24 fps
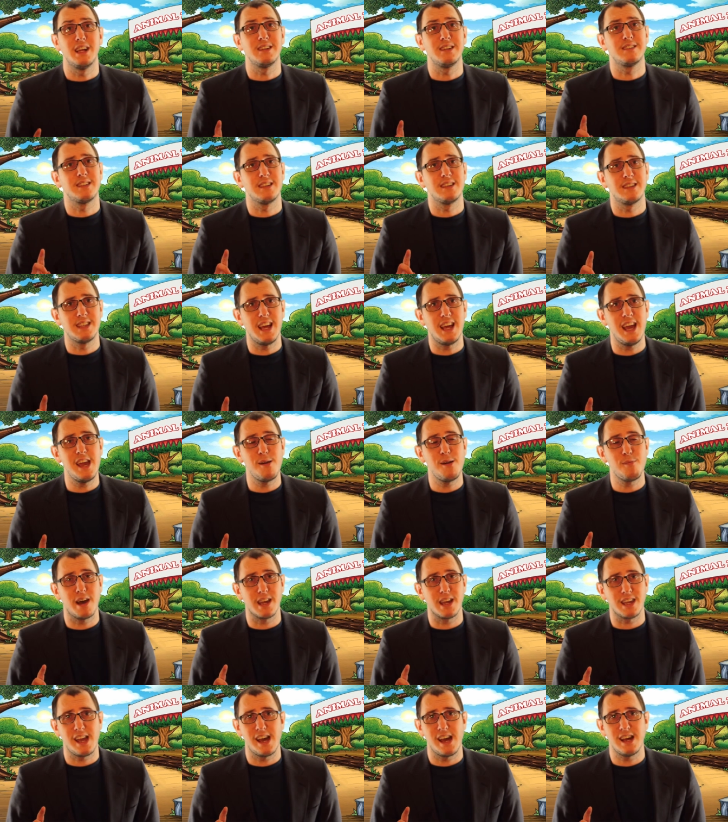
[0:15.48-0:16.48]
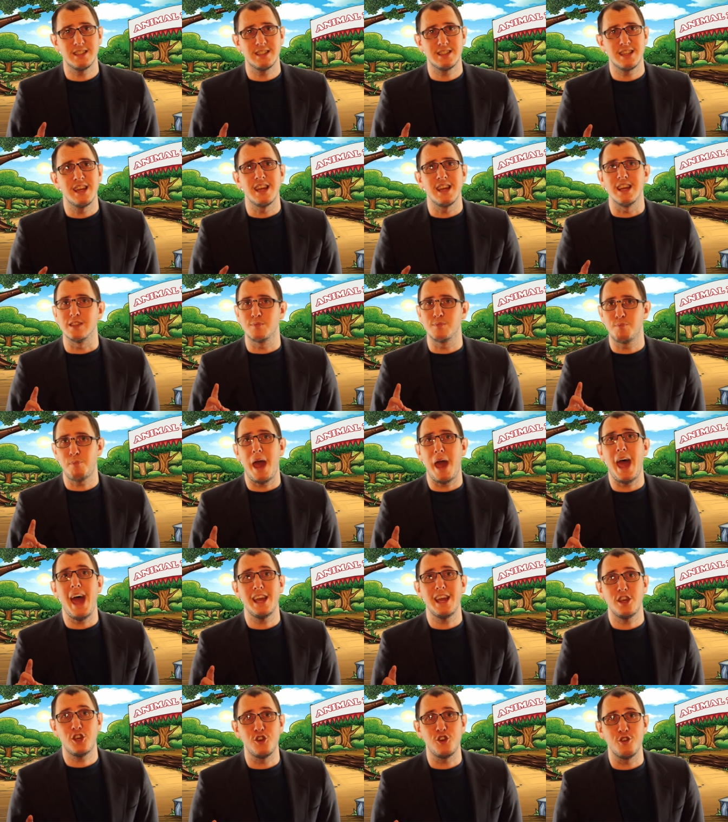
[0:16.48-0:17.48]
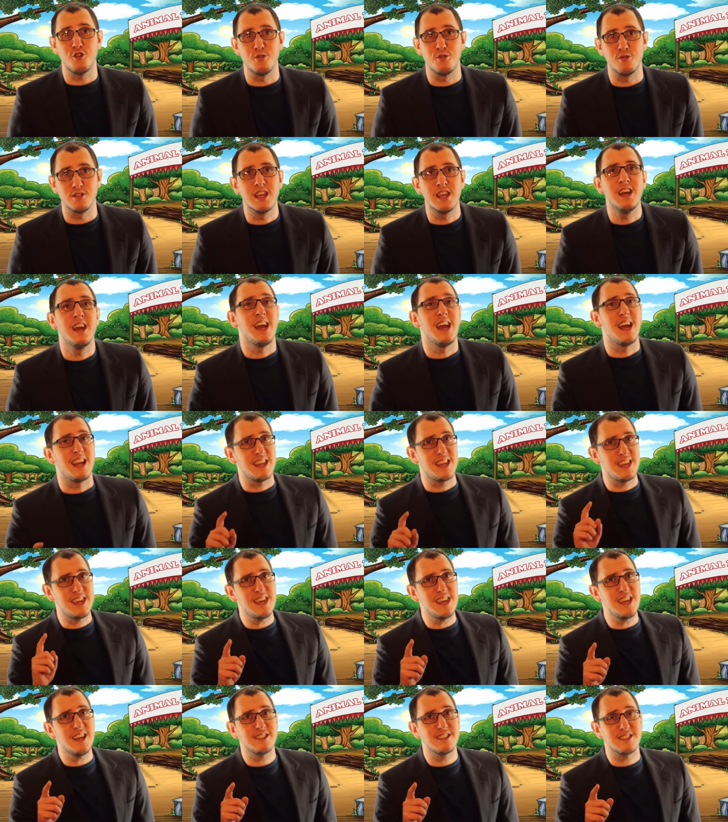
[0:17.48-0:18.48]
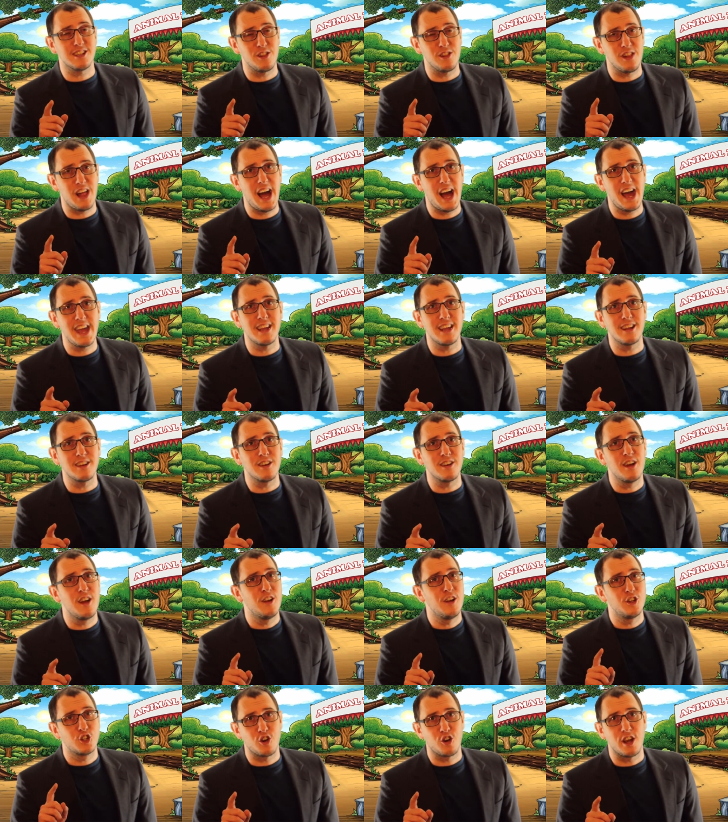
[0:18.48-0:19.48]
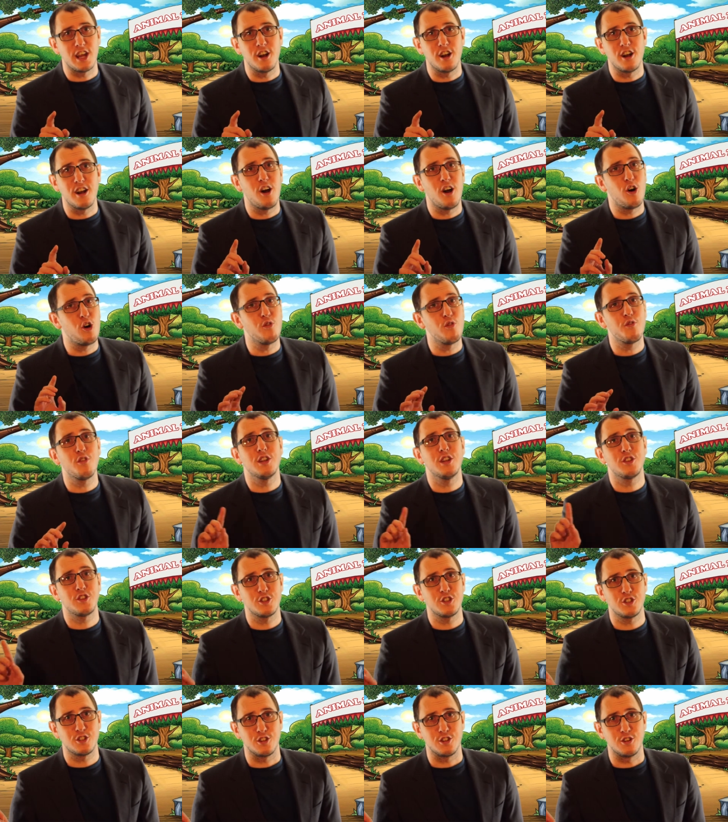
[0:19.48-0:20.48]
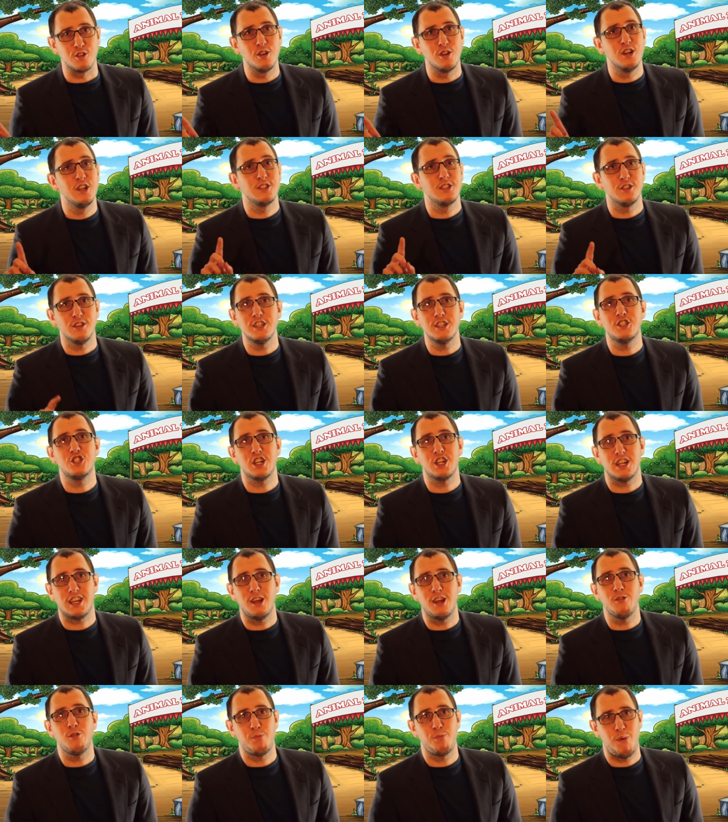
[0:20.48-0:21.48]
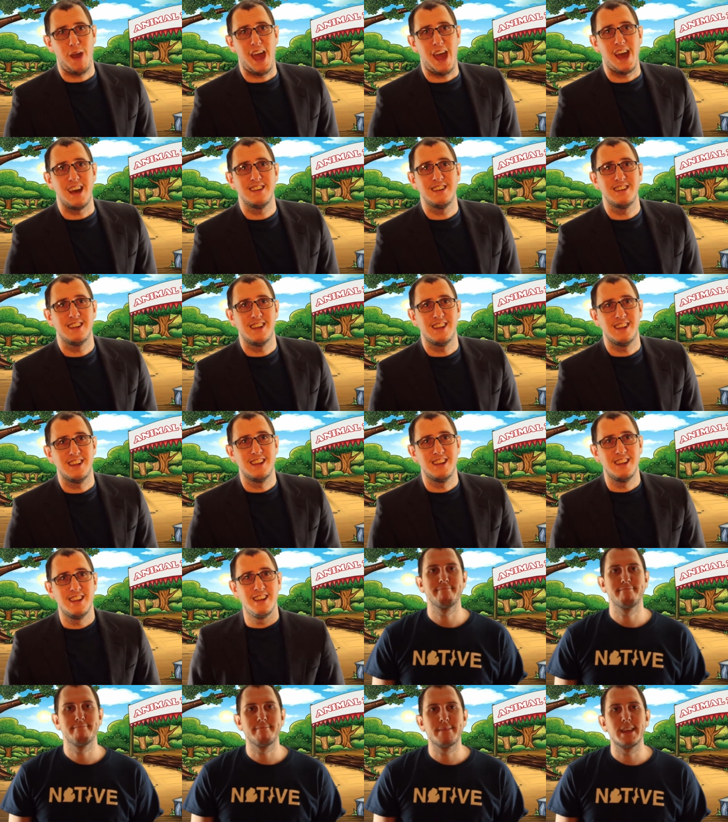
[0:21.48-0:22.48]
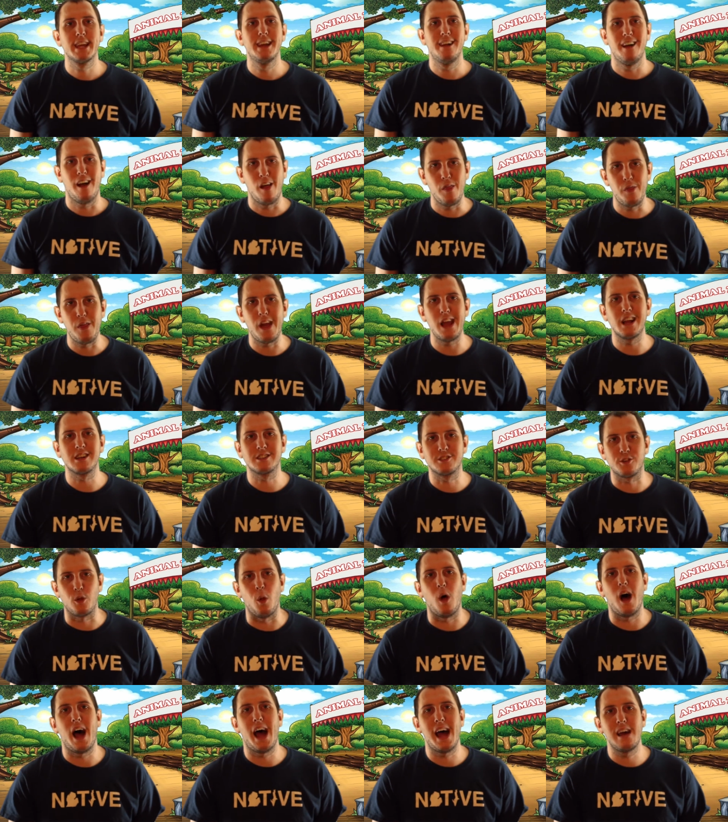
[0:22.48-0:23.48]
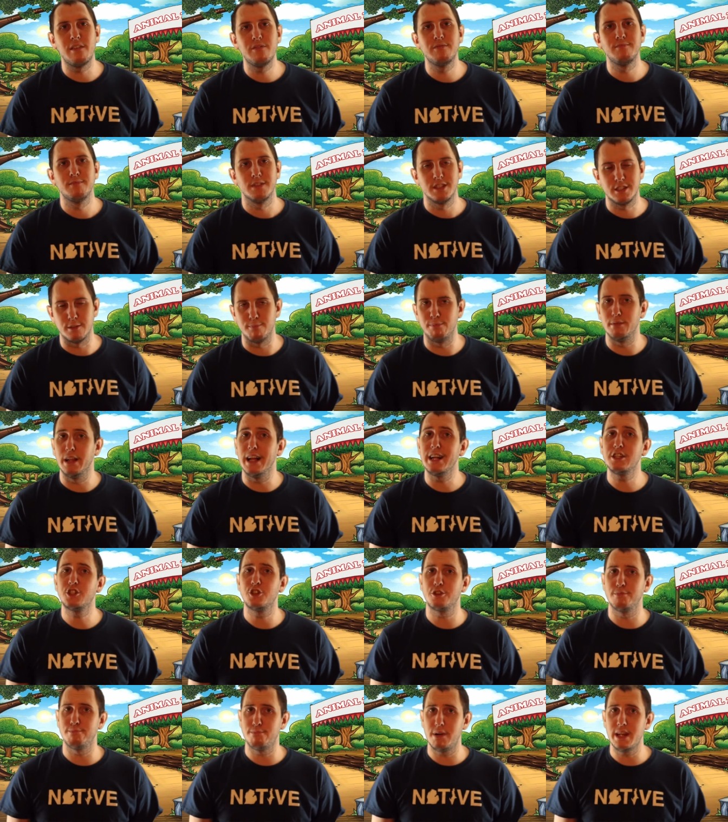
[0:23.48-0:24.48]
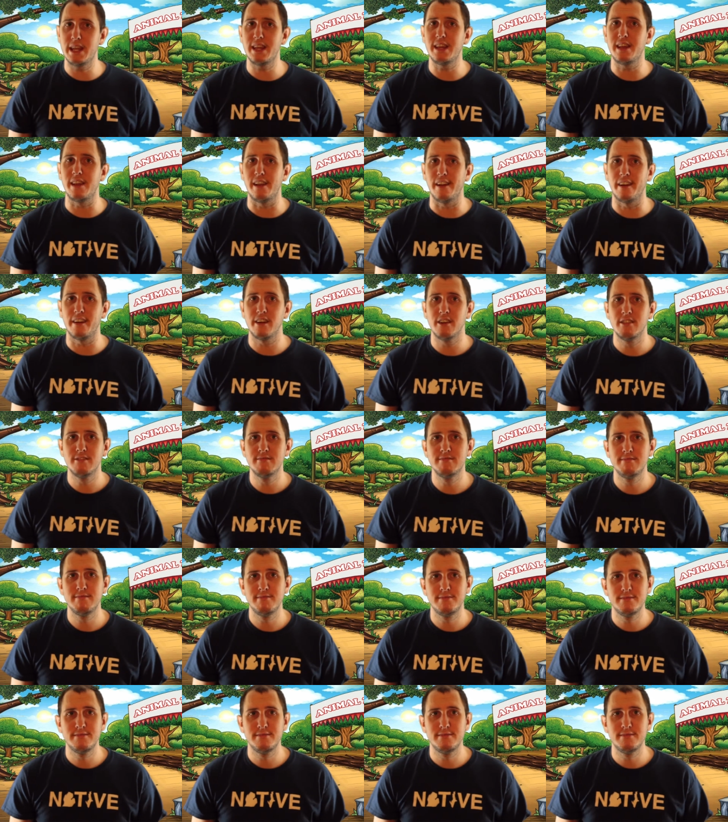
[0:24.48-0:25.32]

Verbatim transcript: And today my guest is Pat Hughes, and he is a lion trainer over at the zoo. So let's check in with Pat. Thanks, Clive. It's a pleasure to be here.